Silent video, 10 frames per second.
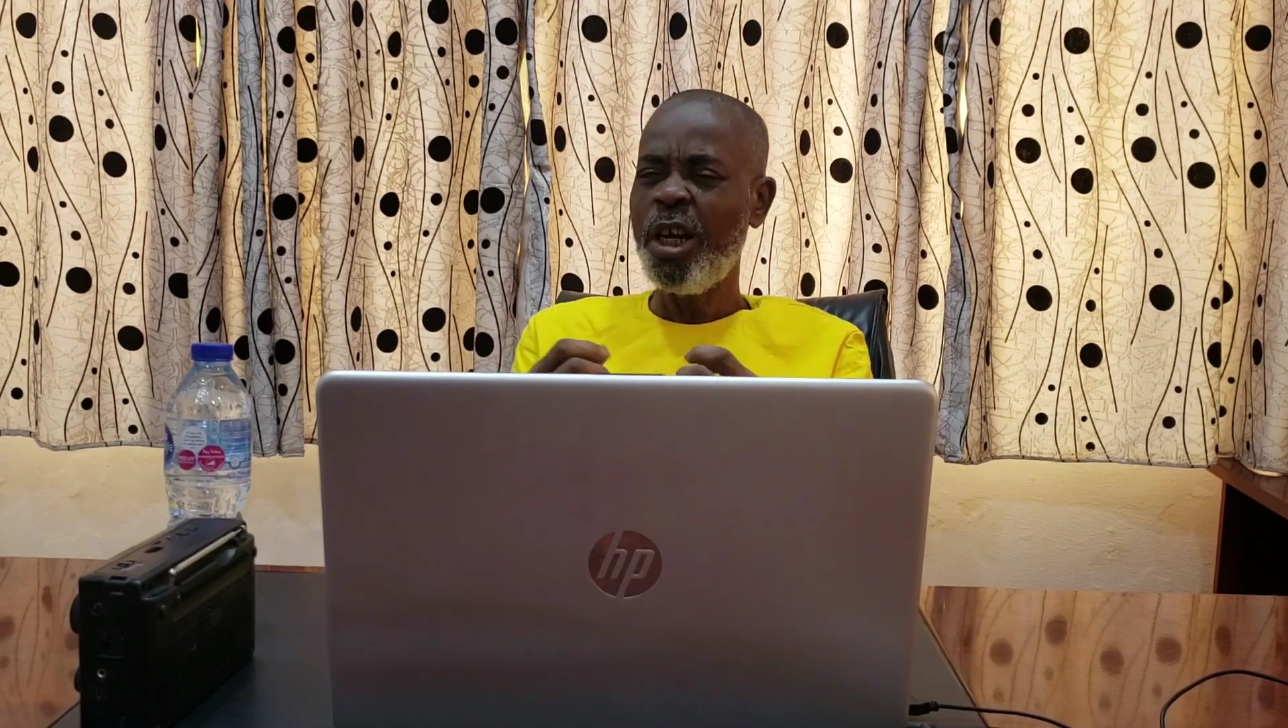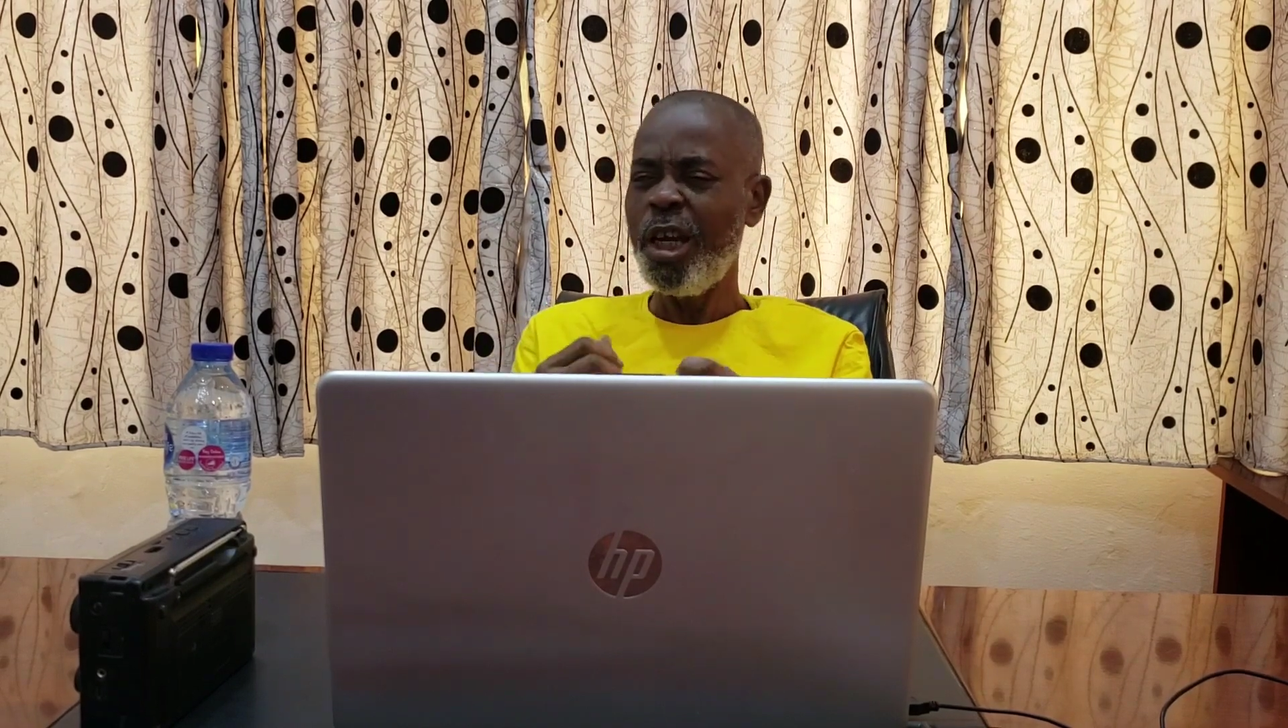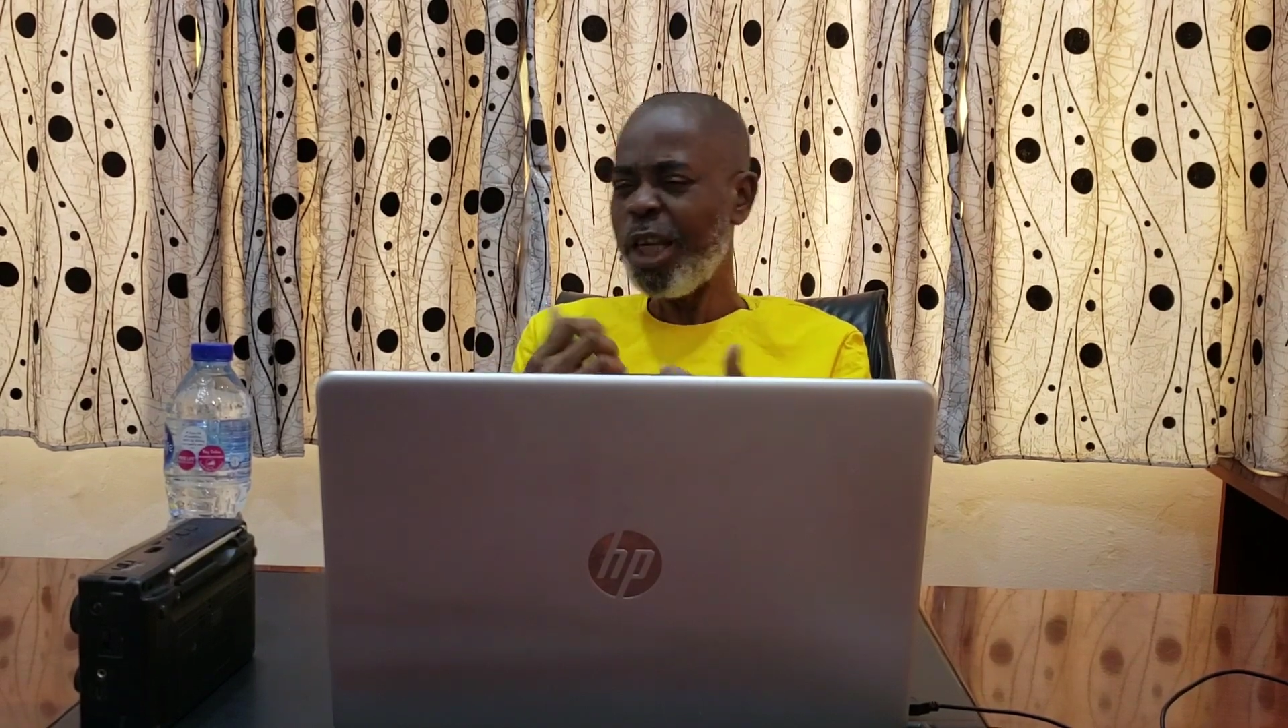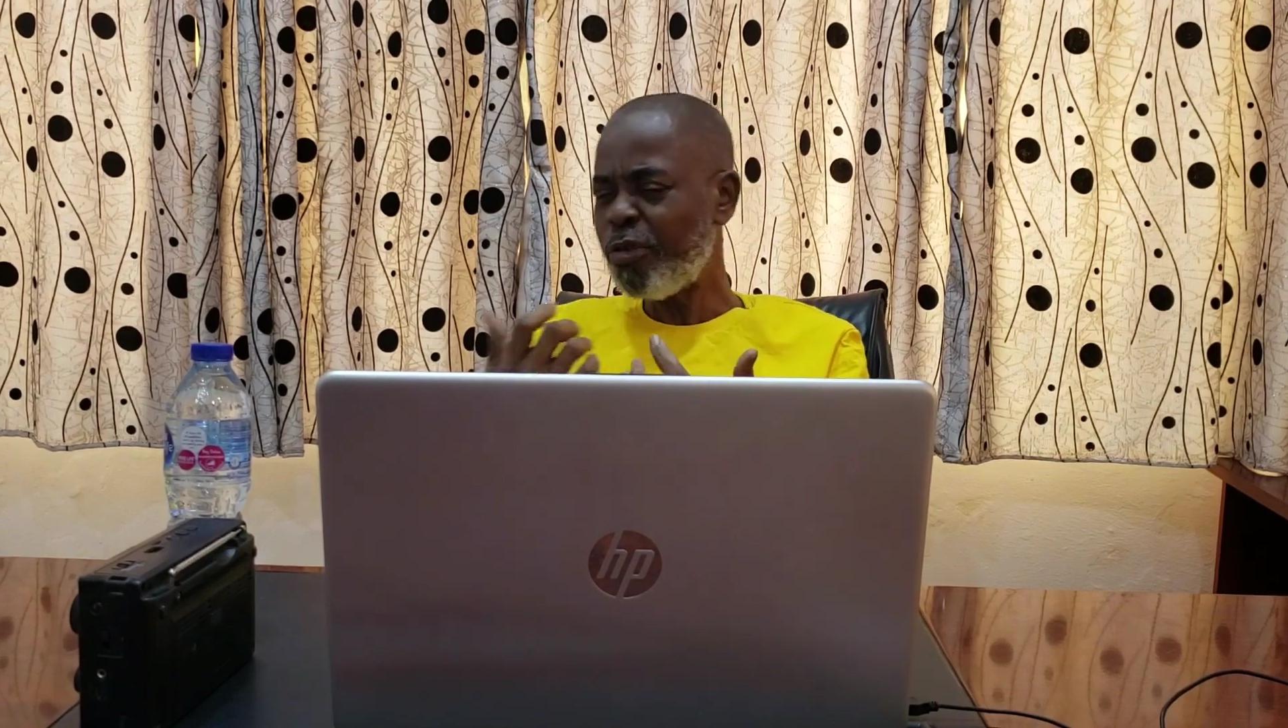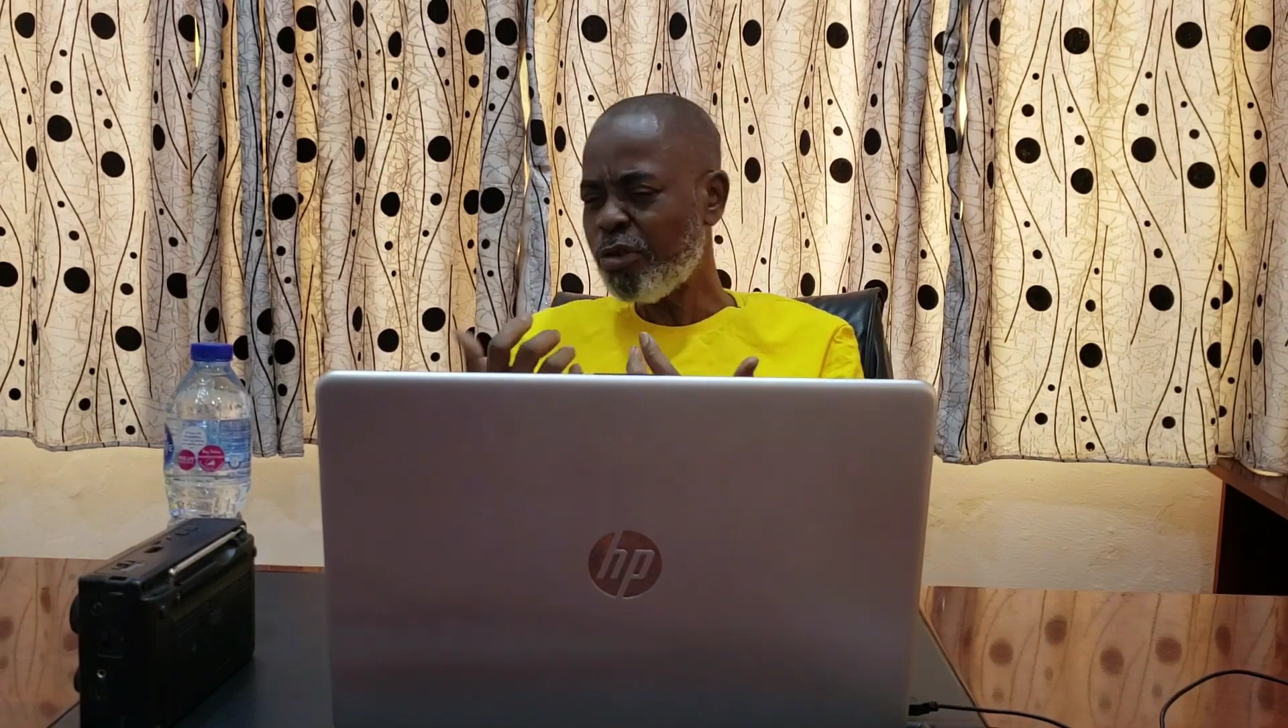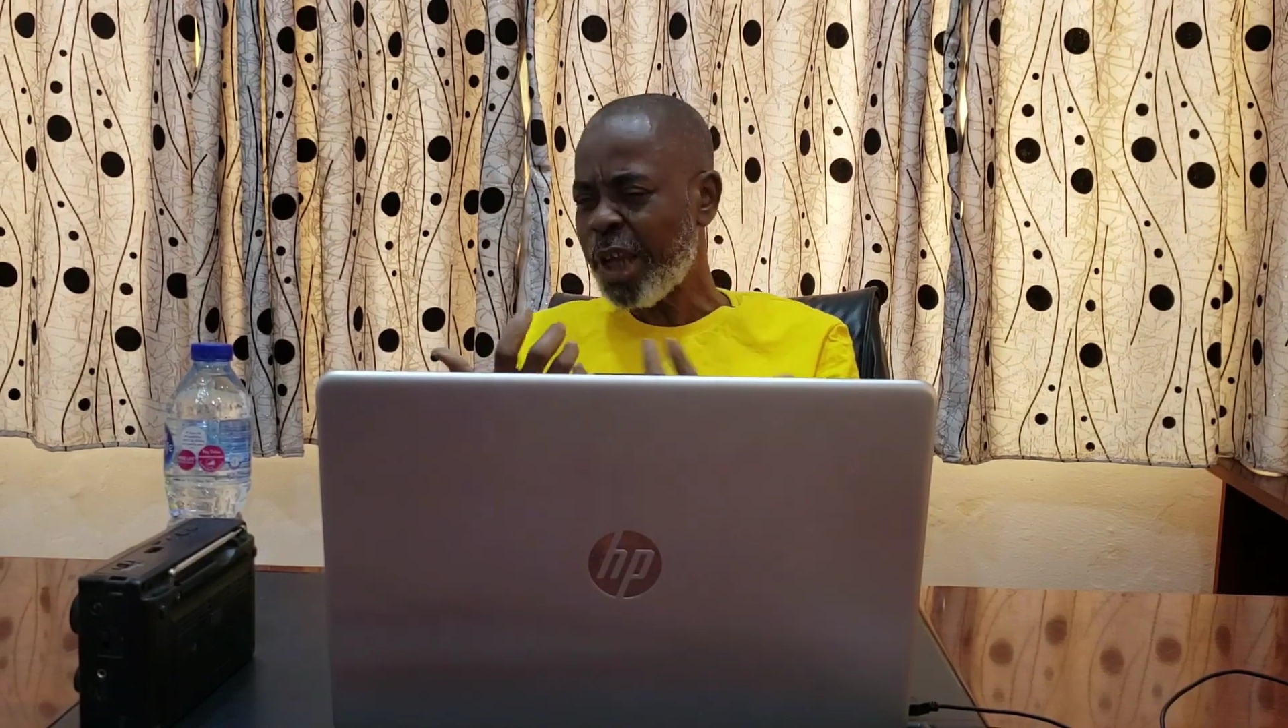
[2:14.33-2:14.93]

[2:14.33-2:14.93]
little